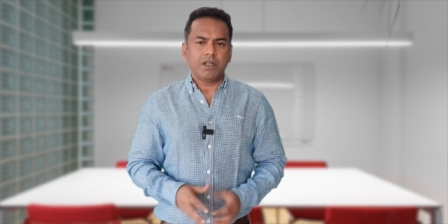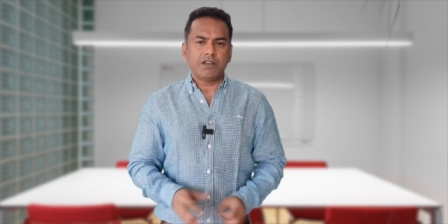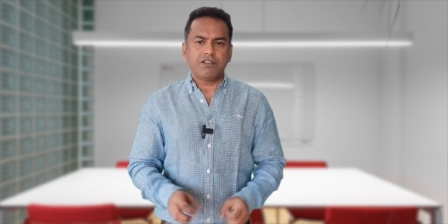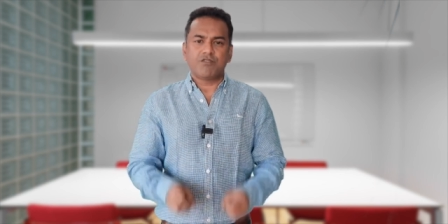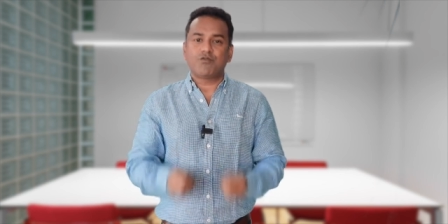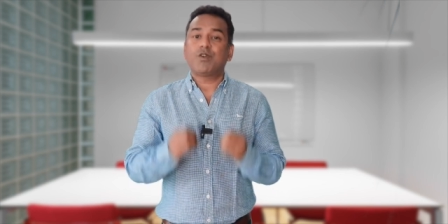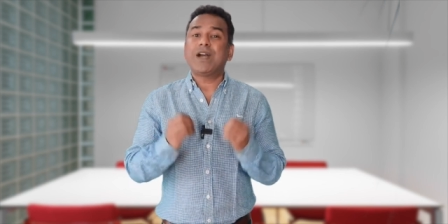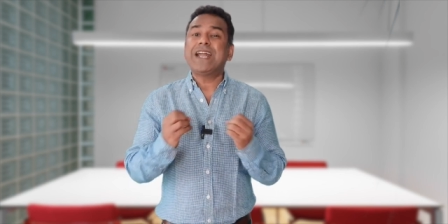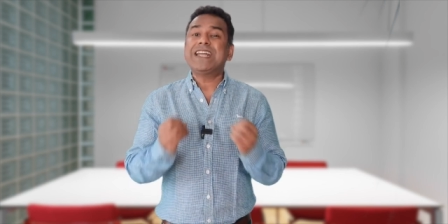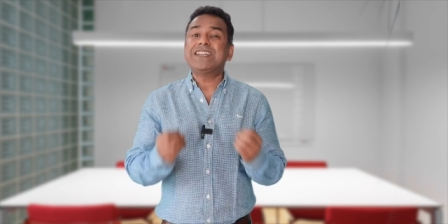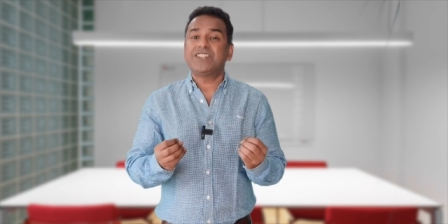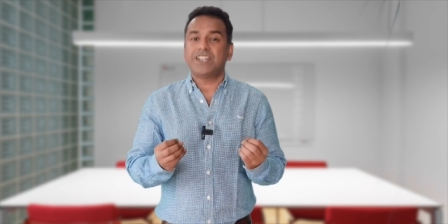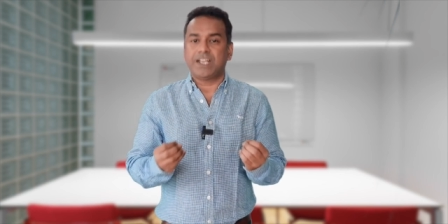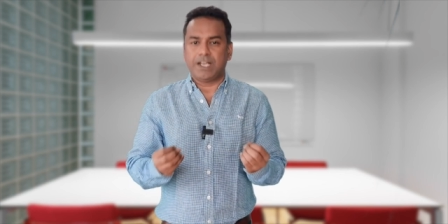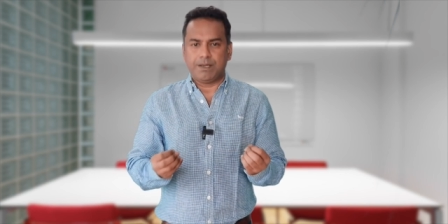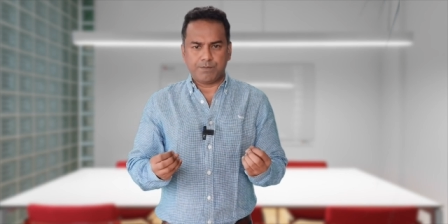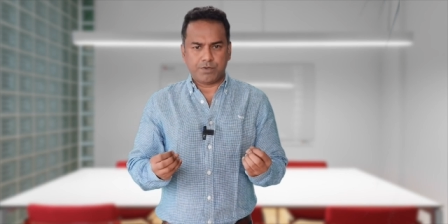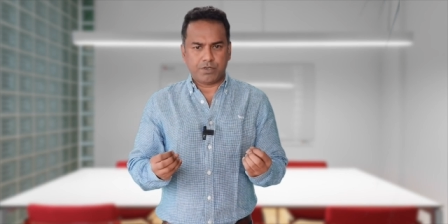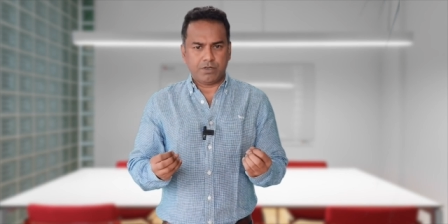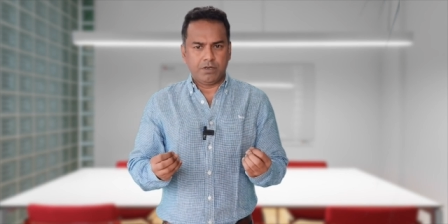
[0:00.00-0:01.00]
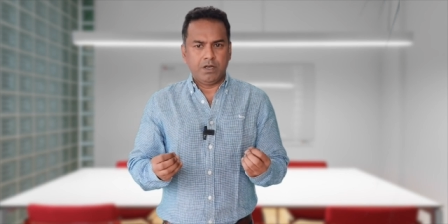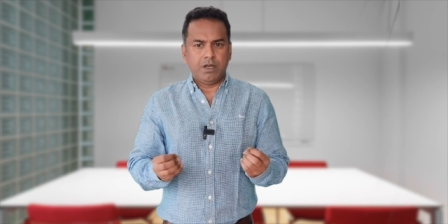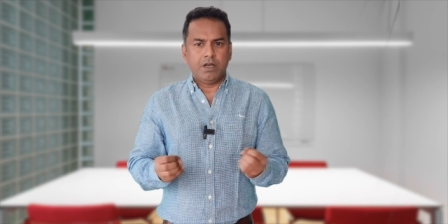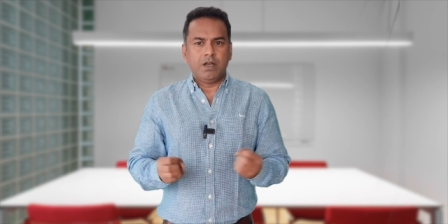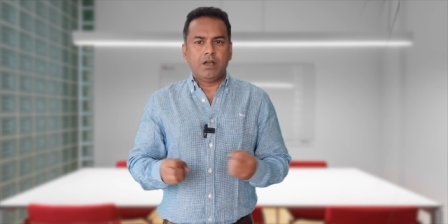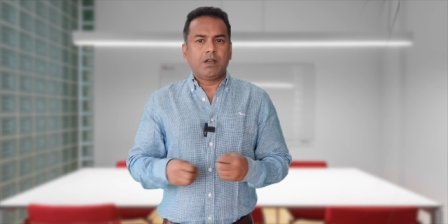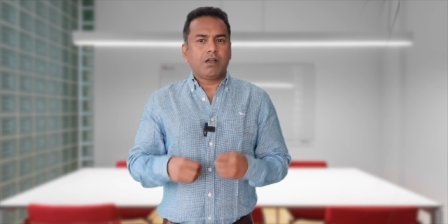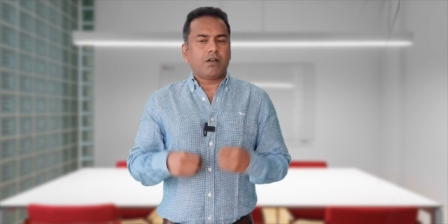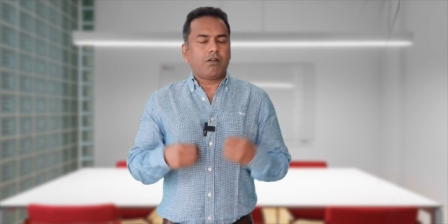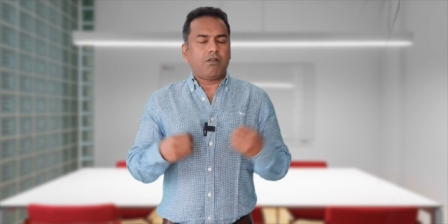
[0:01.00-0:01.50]
Great teams
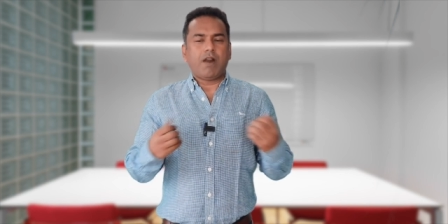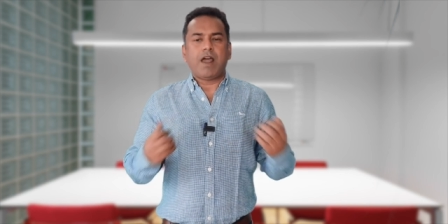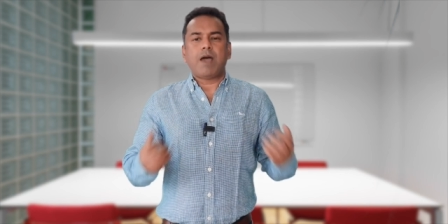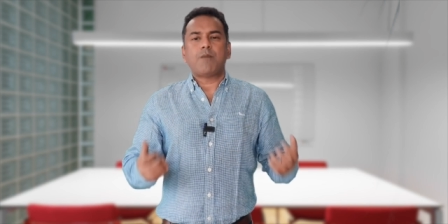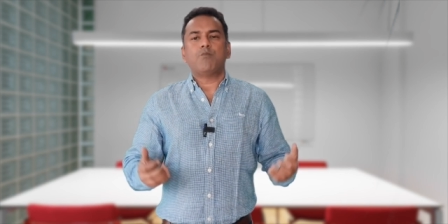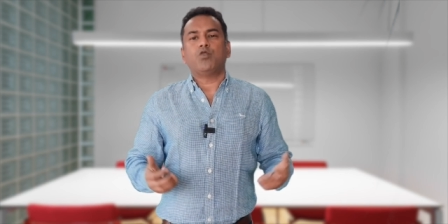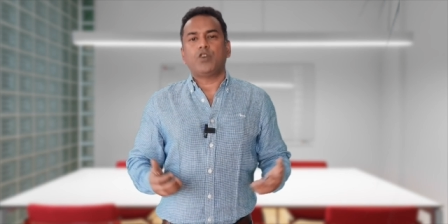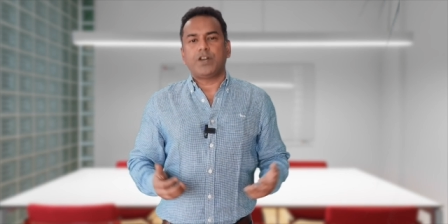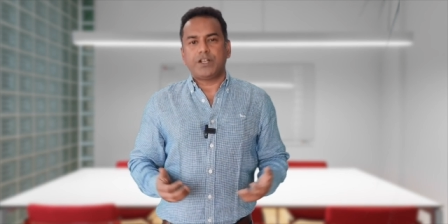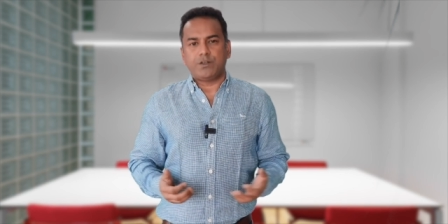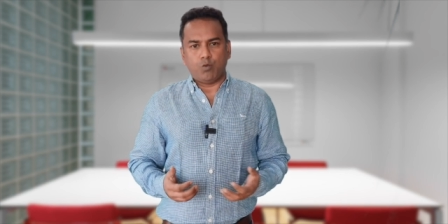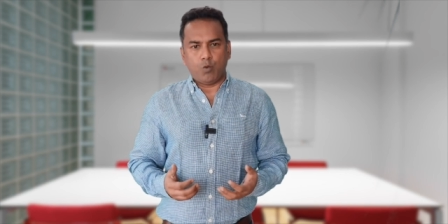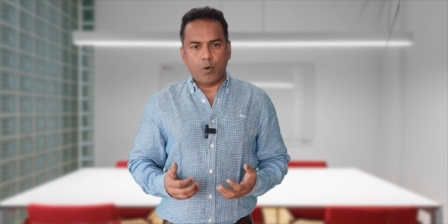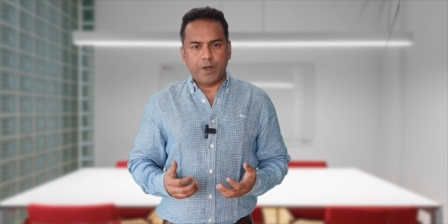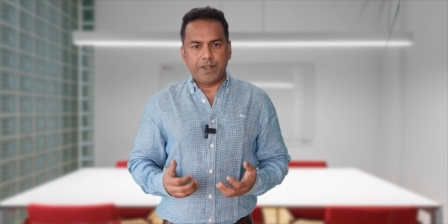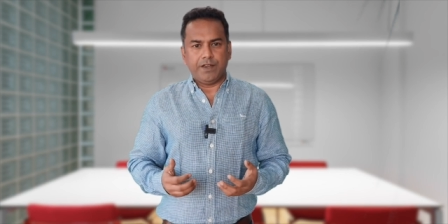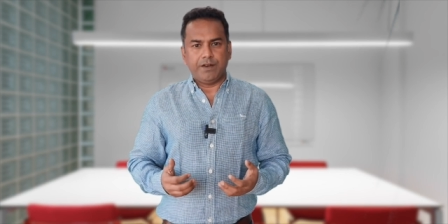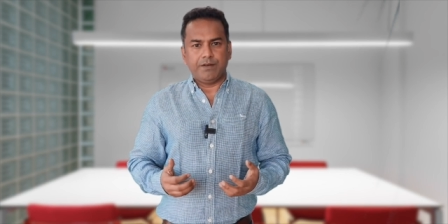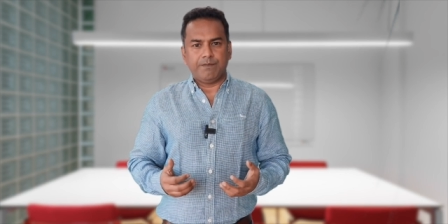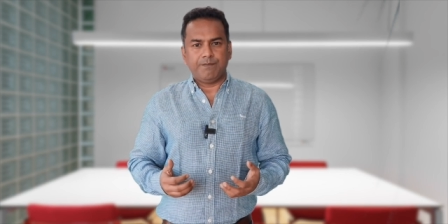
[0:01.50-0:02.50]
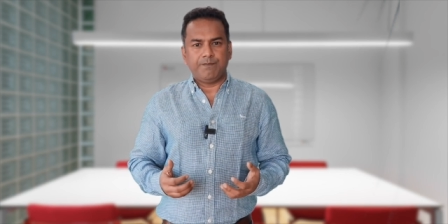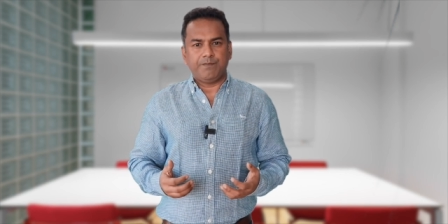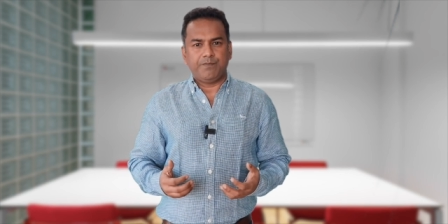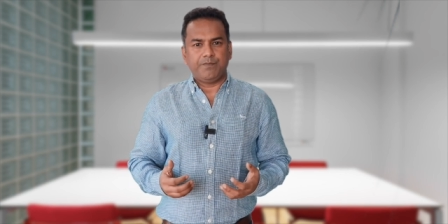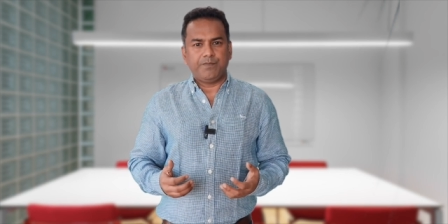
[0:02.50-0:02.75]
collaborate within.